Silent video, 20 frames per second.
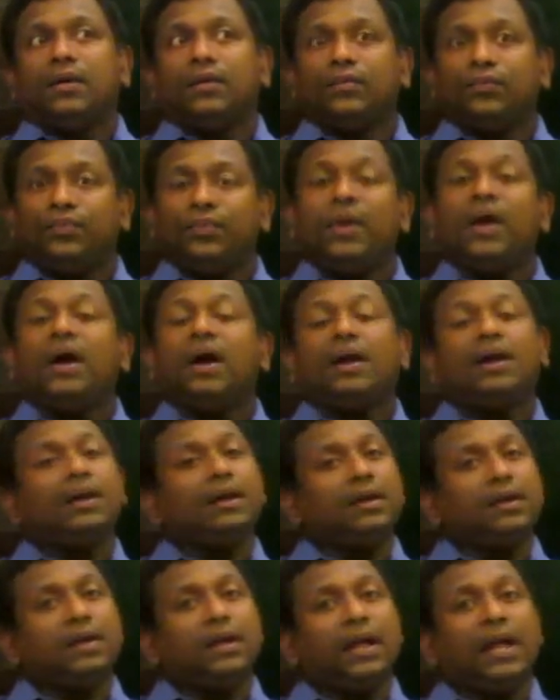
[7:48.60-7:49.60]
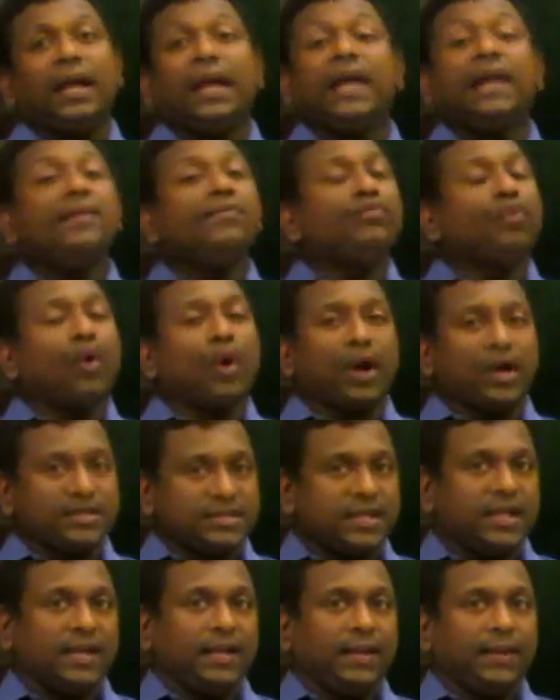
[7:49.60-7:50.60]
we are again
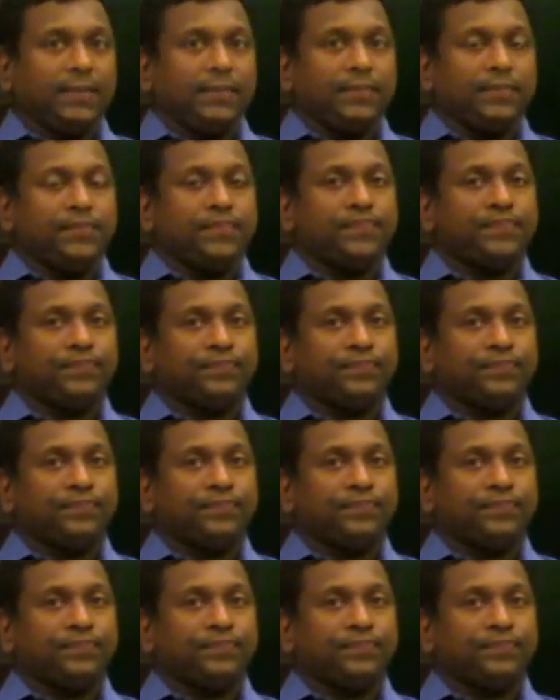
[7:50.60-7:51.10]
focusing